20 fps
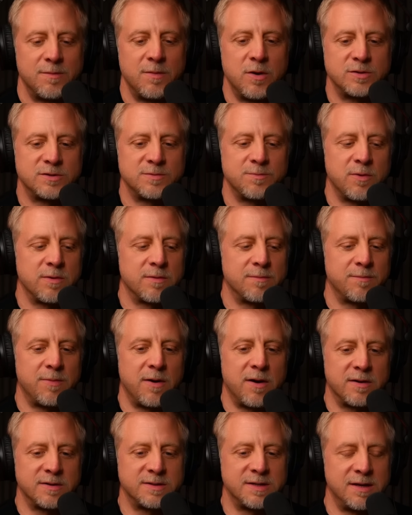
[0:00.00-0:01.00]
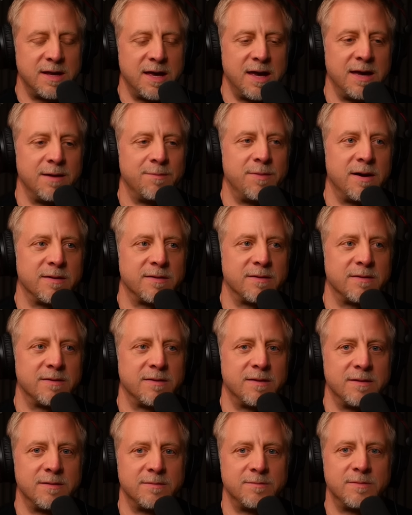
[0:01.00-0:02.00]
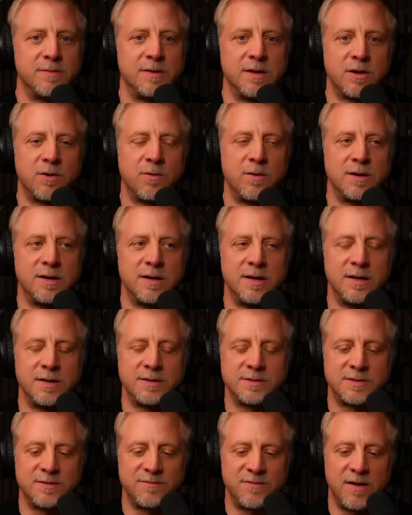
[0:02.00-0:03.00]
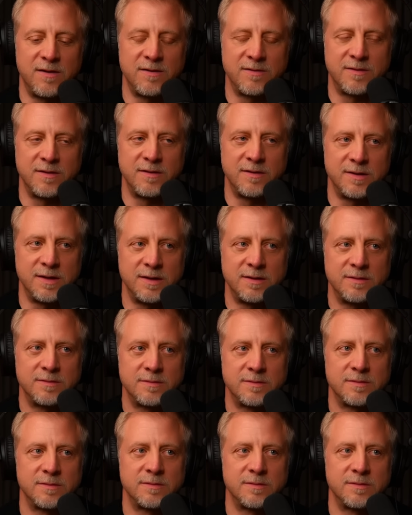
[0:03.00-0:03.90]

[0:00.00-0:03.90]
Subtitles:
the most important part today about the liquidity is the volatility.